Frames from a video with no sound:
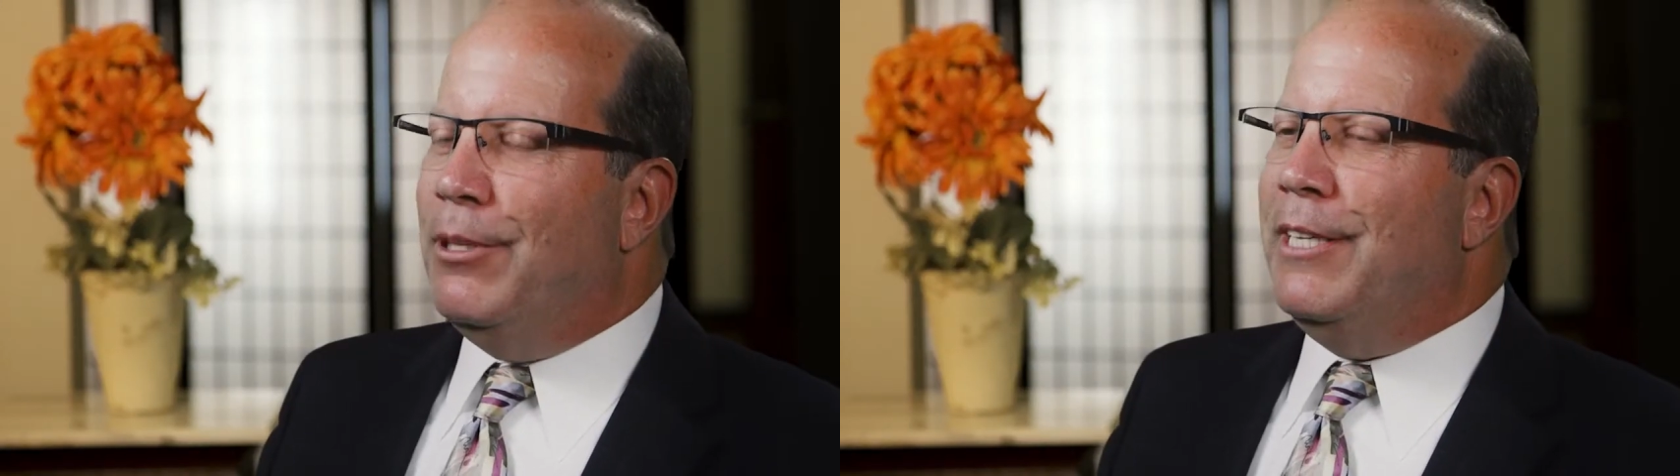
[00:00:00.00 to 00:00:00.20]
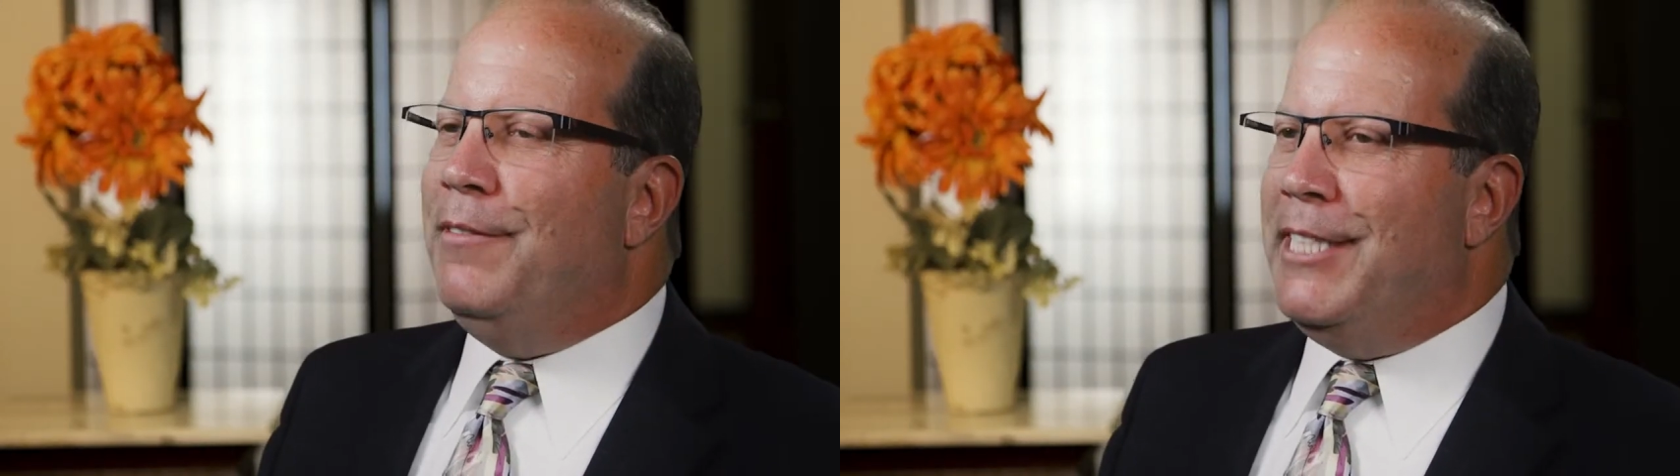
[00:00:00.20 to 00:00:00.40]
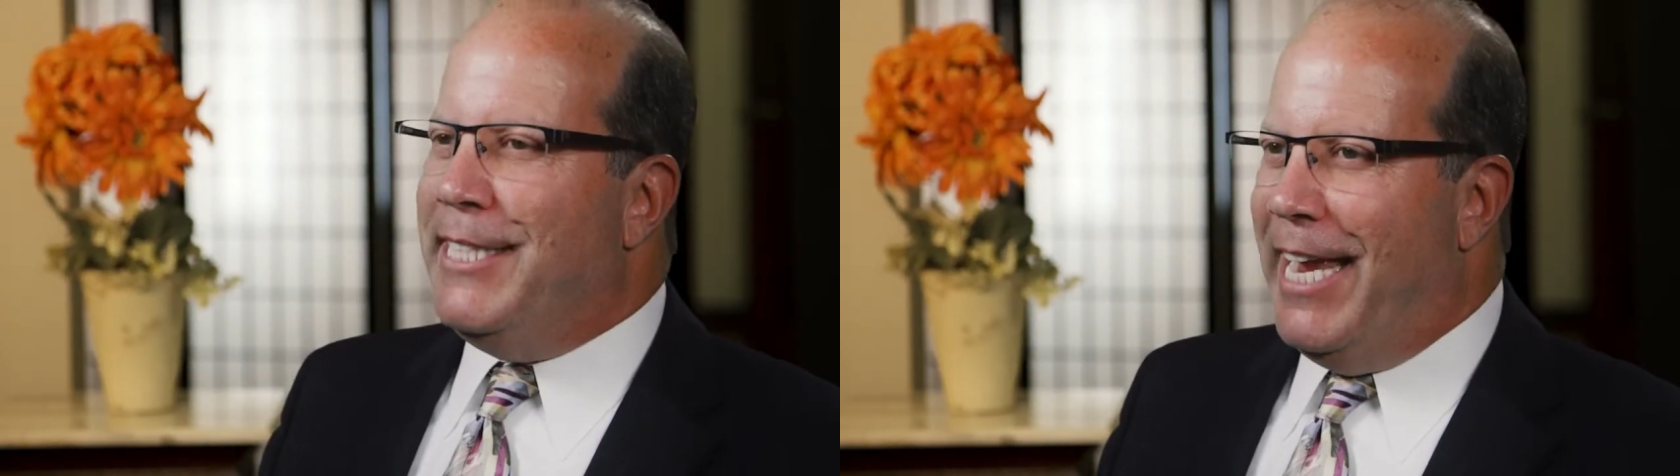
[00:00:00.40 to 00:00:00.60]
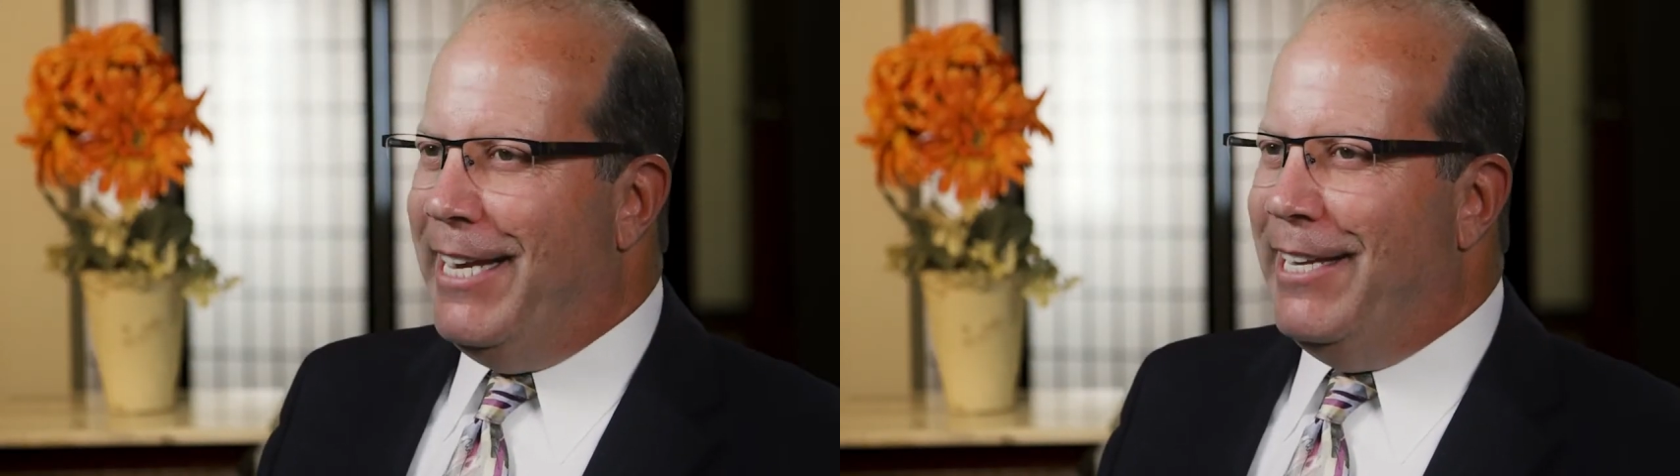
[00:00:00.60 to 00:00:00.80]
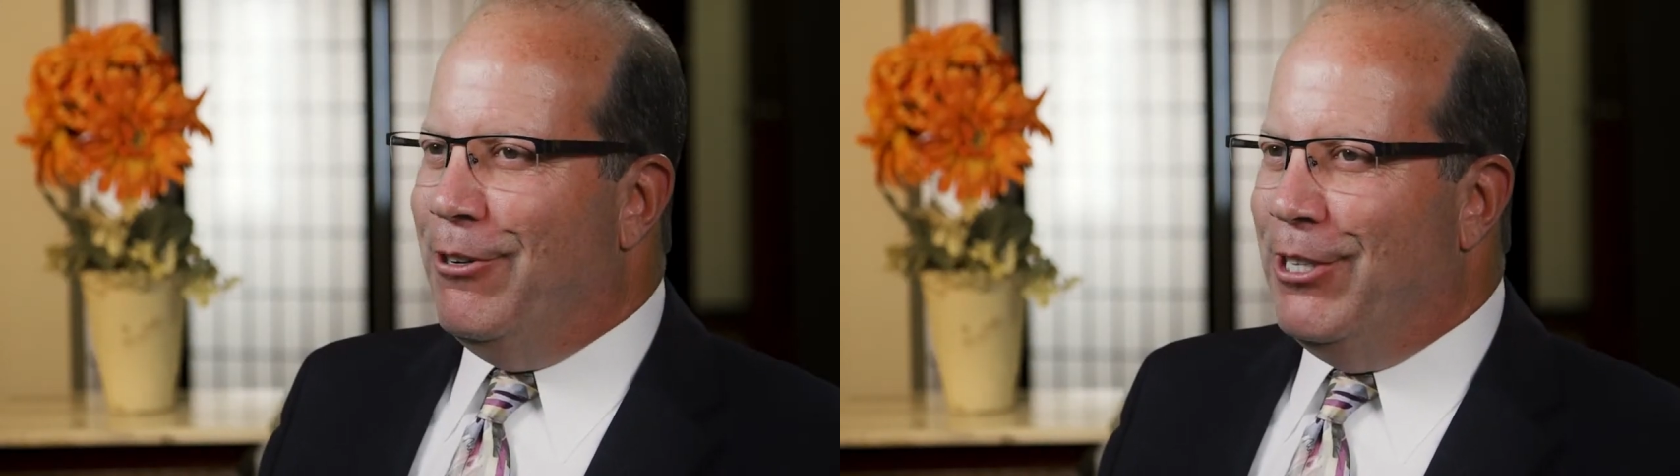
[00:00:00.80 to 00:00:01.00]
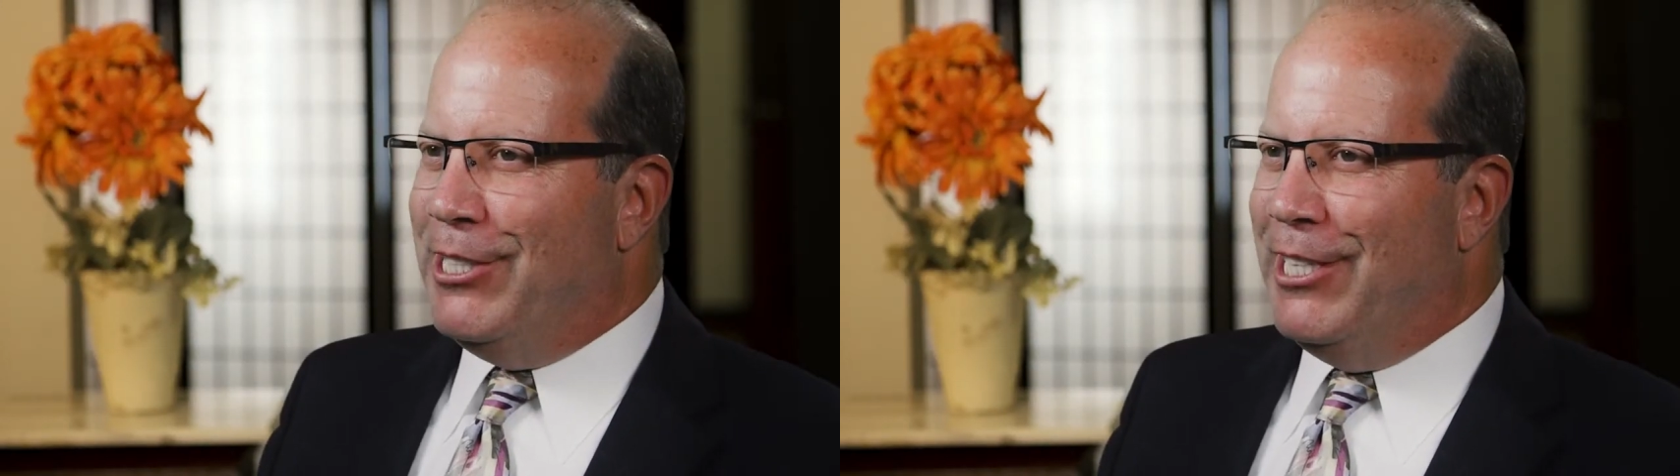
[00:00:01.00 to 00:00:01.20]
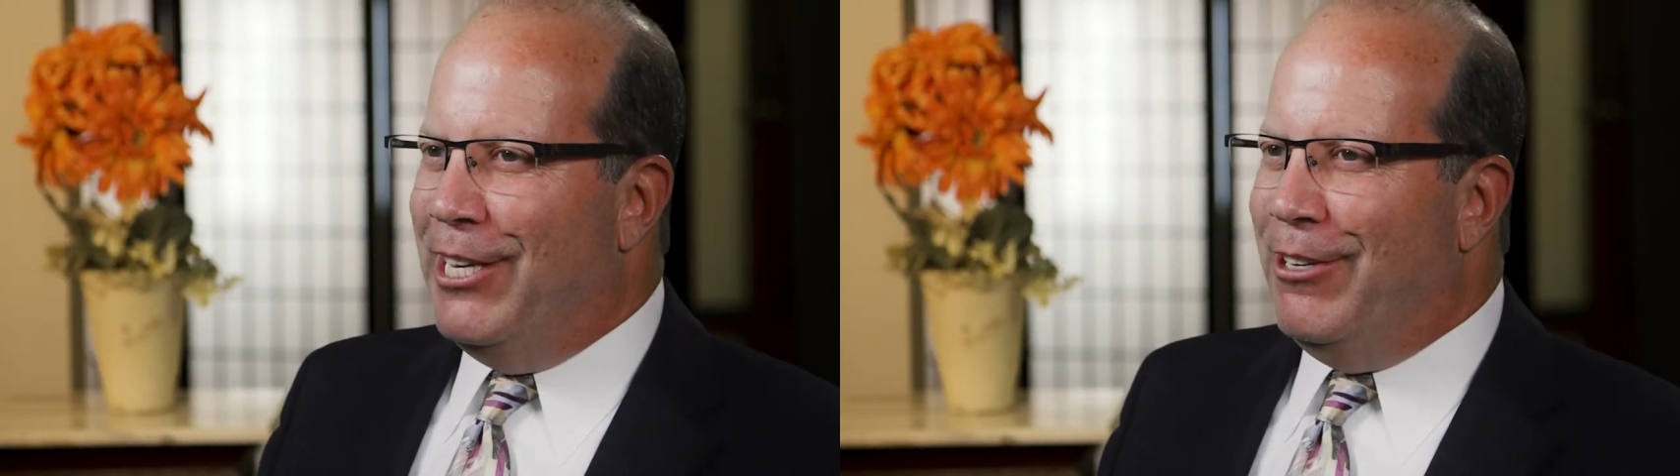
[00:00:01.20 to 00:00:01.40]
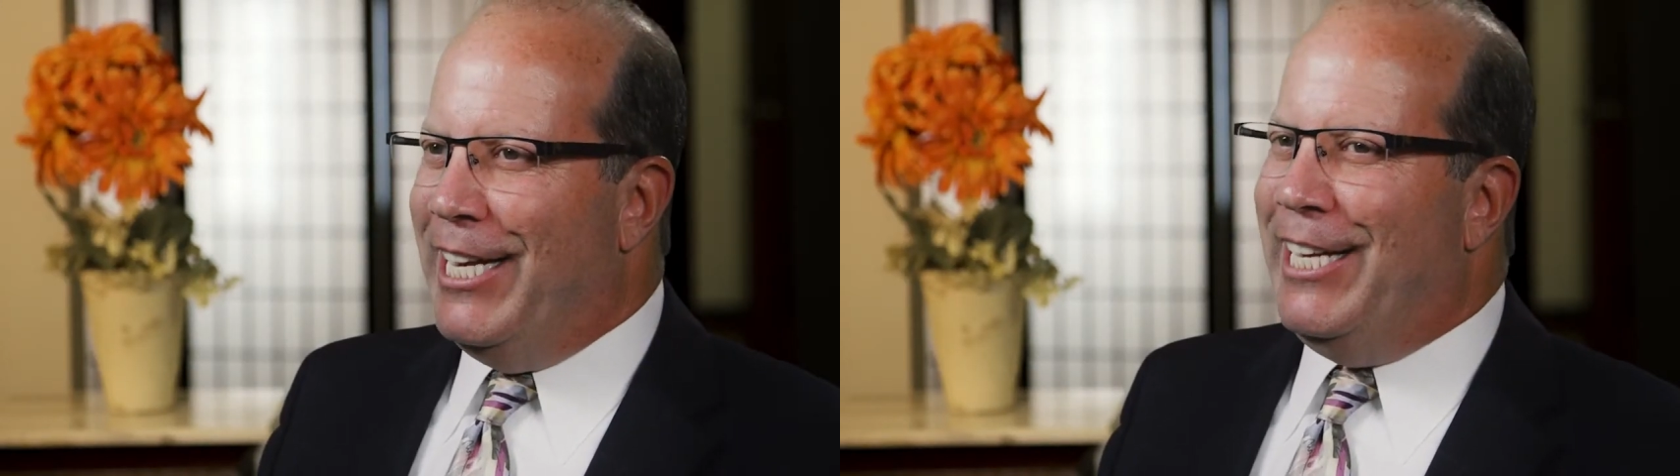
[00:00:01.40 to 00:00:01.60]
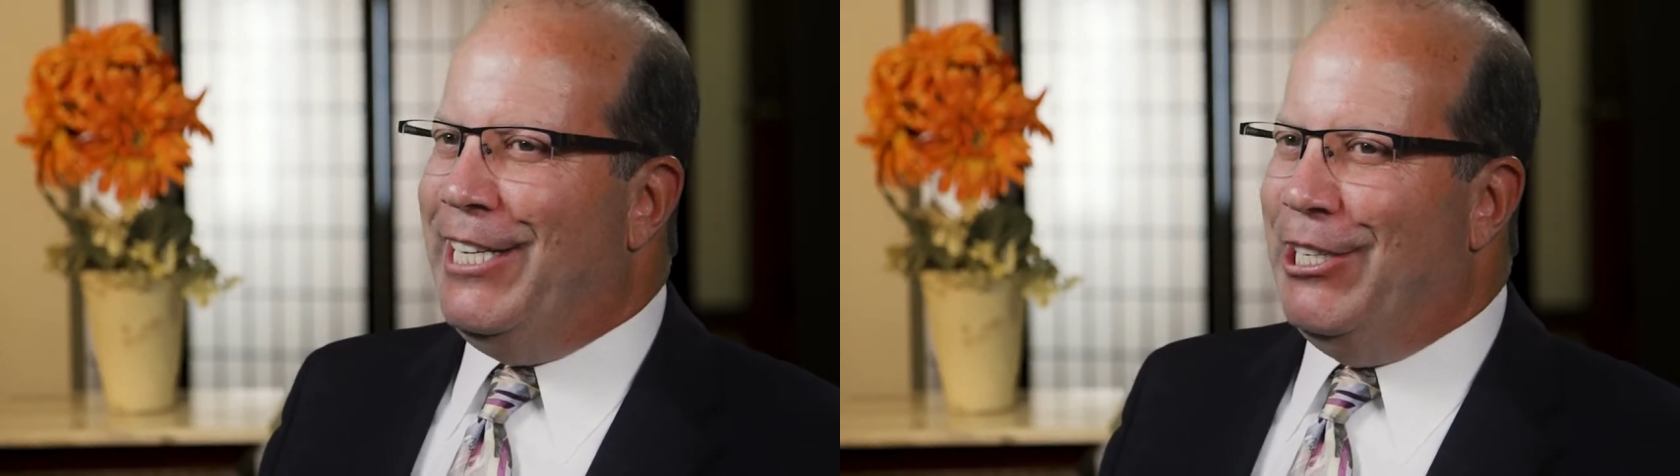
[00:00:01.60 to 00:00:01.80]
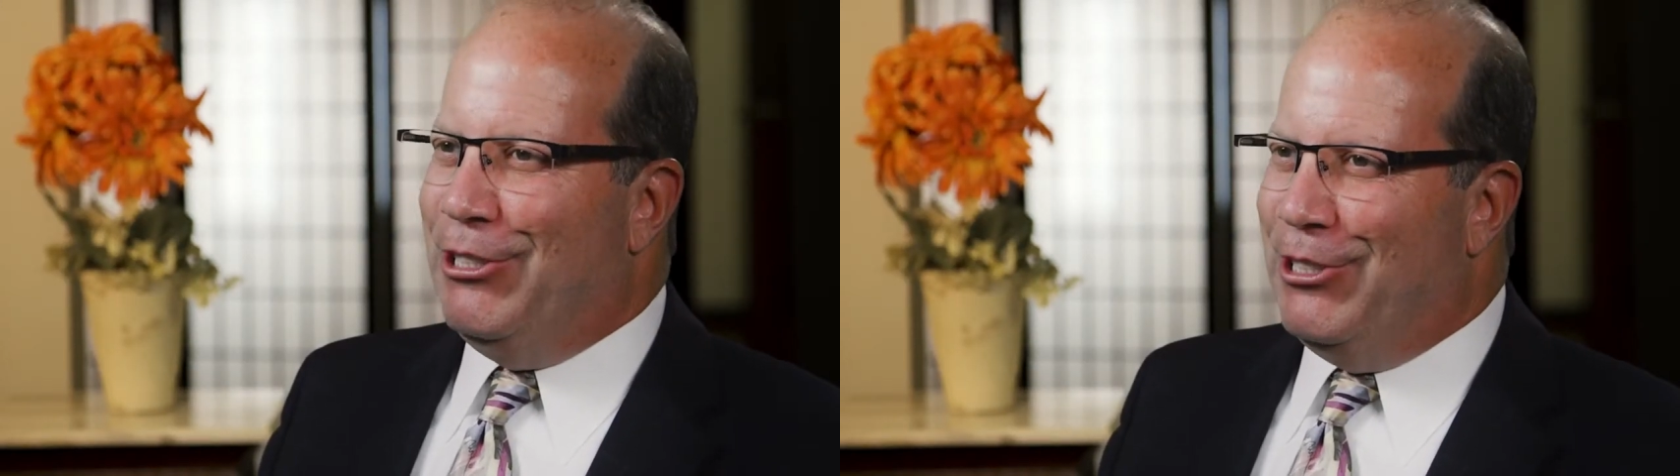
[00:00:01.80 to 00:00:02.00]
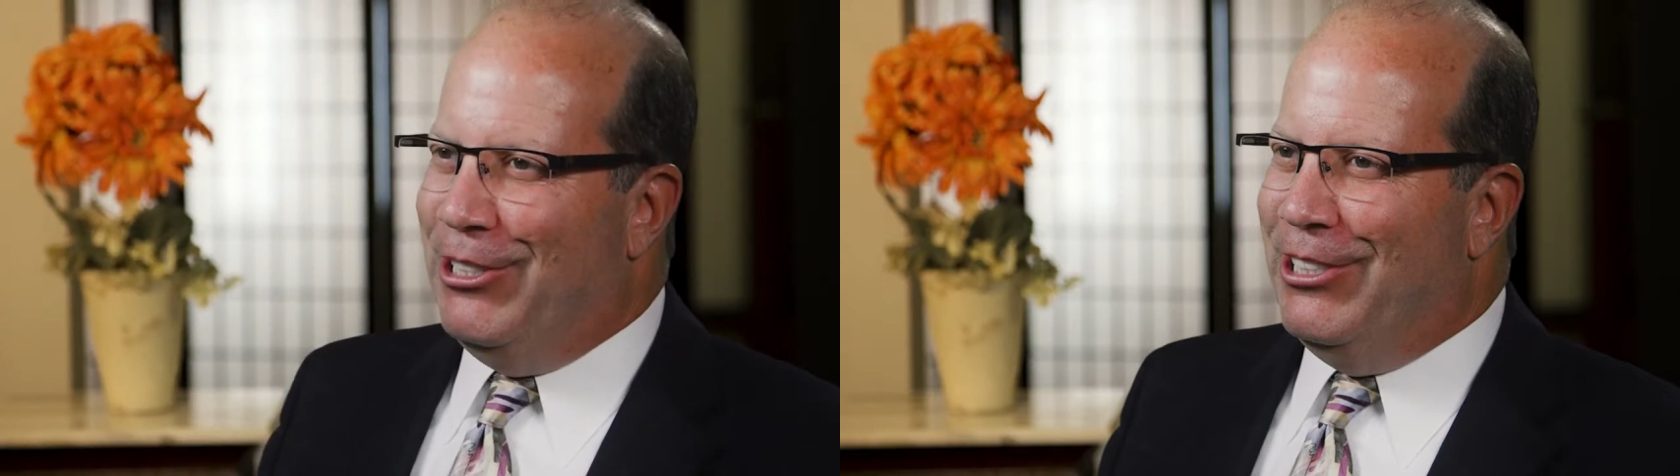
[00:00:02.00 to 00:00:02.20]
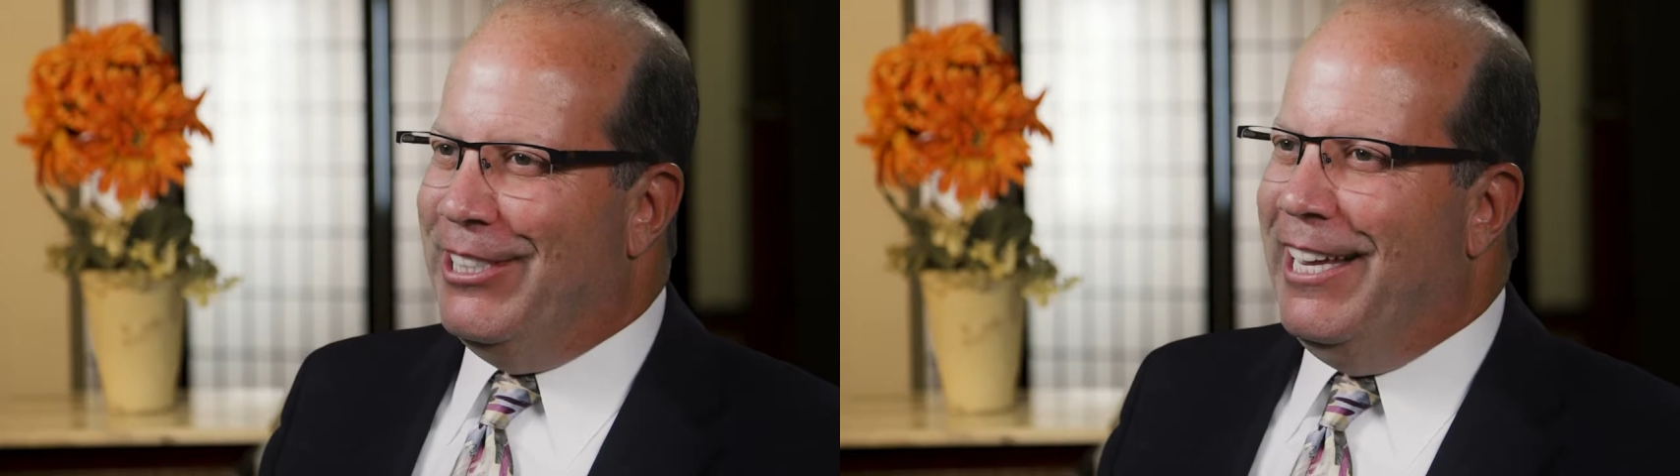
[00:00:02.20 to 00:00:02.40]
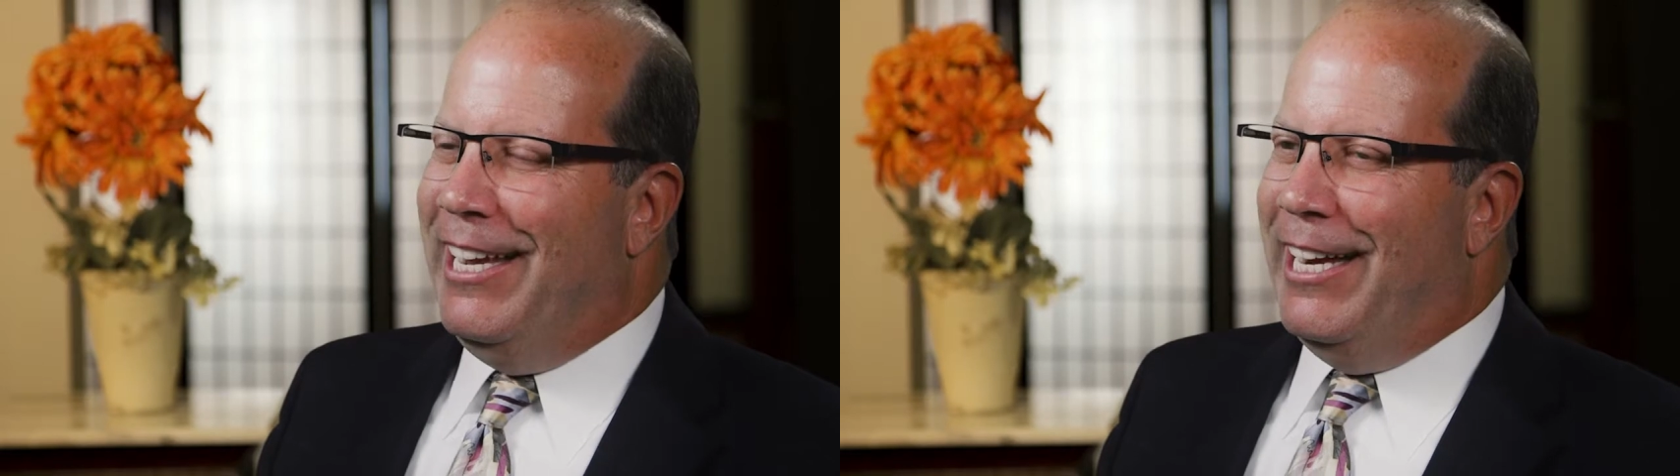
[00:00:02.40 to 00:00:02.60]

believe he's dating also at eighty years old.